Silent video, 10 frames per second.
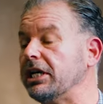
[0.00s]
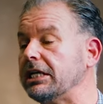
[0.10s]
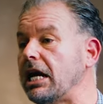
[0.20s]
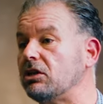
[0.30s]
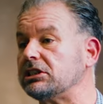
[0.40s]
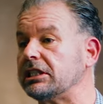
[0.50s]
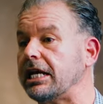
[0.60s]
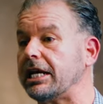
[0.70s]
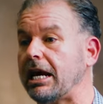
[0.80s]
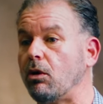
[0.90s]
million
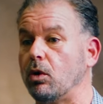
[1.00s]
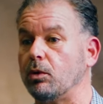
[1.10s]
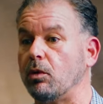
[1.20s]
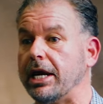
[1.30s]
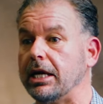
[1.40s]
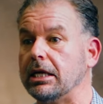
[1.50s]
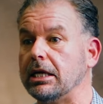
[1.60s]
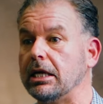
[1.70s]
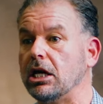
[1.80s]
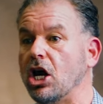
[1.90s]
synthetic heroin ring,
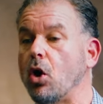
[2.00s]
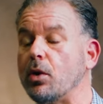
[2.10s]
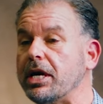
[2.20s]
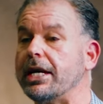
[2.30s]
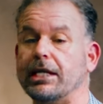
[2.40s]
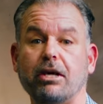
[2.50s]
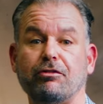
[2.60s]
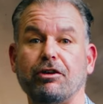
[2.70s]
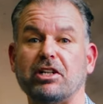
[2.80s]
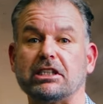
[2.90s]
who in
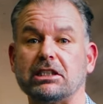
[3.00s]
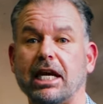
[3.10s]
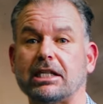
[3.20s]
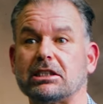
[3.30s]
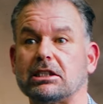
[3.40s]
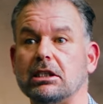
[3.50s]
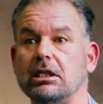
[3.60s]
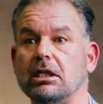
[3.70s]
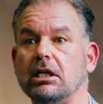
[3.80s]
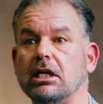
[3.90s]
1956
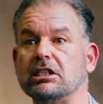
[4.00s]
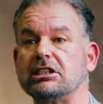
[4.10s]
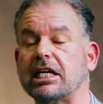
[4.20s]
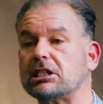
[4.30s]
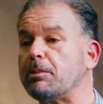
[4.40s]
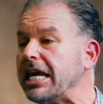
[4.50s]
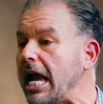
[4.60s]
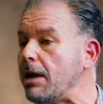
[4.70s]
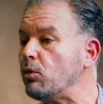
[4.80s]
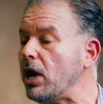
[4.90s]
sticks up a
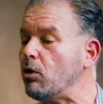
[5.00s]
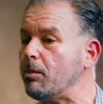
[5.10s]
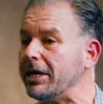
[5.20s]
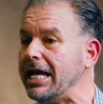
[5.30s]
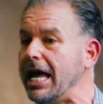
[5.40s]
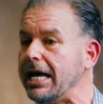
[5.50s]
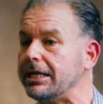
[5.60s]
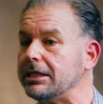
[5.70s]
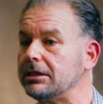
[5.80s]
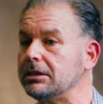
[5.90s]
cabaret with my
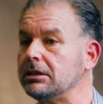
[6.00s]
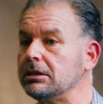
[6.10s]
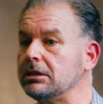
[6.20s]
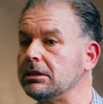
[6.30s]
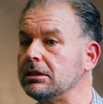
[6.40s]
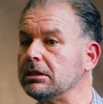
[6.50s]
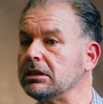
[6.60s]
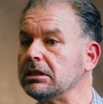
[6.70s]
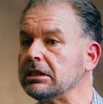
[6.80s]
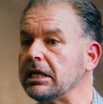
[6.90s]
dad.
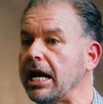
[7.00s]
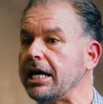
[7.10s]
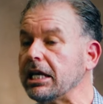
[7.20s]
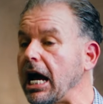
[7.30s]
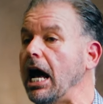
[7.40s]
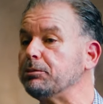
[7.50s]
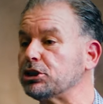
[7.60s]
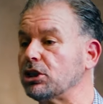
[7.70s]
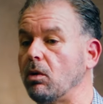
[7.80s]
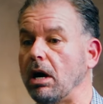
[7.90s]
And the
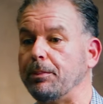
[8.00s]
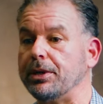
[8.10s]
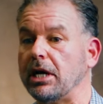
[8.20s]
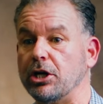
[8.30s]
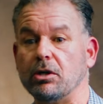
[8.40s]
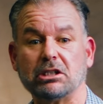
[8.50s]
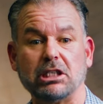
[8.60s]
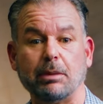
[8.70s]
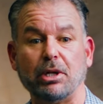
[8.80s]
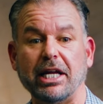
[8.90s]
cops show up, a New York
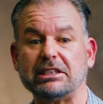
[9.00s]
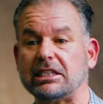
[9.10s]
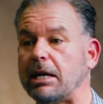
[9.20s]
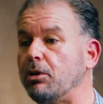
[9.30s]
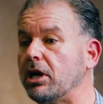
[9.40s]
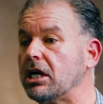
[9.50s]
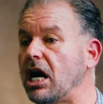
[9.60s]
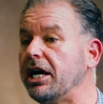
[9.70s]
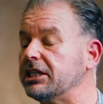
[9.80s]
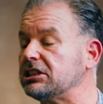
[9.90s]
City police, and they put a
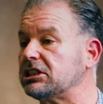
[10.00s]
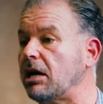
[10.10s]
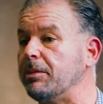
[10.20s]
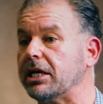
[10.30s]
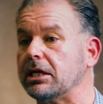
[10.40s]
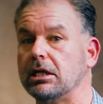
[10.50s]
gun in his stomach,